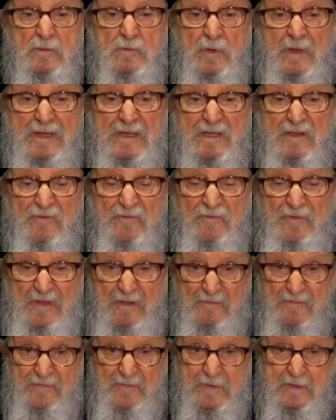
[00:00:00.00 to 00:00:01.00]

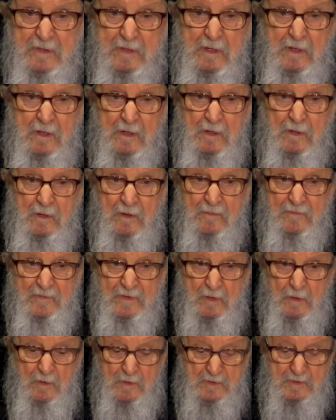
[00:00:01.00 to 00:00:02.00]
25 of
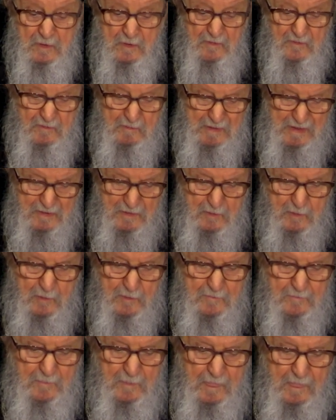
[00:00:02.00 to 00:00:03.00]
the Gospel of Matthew.
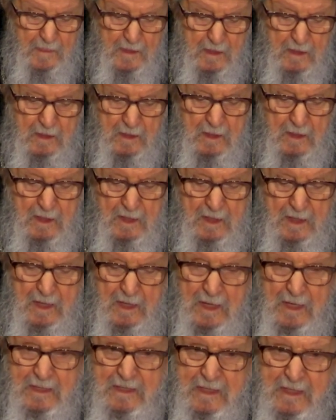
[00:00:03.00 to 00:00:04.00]

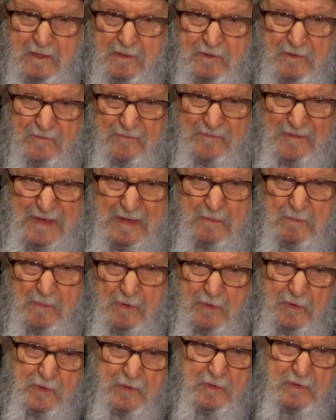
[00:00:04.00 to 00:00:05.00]
It is the
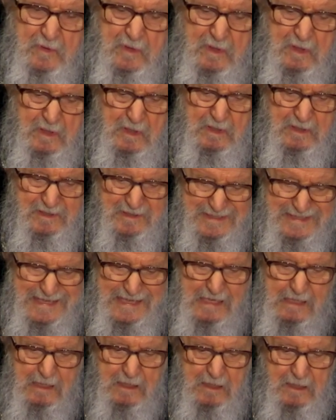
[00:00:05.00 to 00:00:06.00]
famous
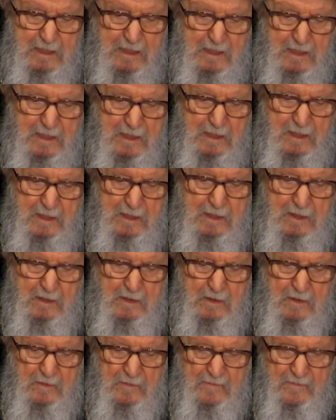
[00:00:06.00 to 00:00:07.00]
scene
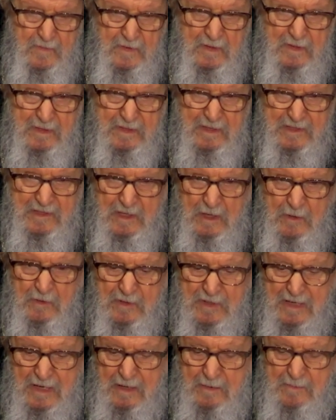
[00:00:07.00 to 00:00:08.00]
of the
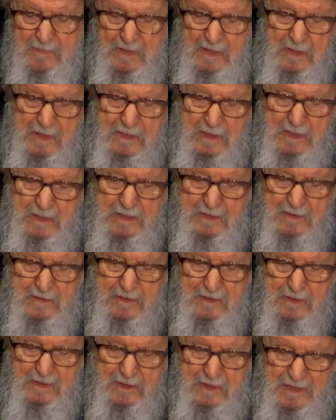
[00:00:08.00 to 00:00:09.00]
second coming and
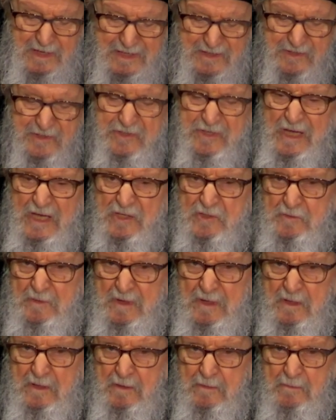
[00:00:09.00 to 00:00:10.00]
the last
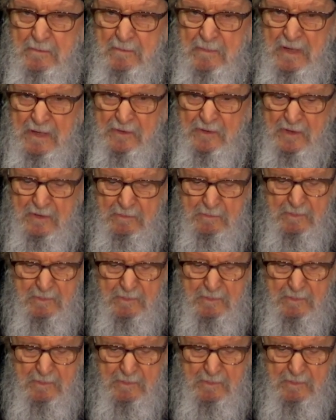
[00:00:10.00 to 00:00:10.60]
judgment by the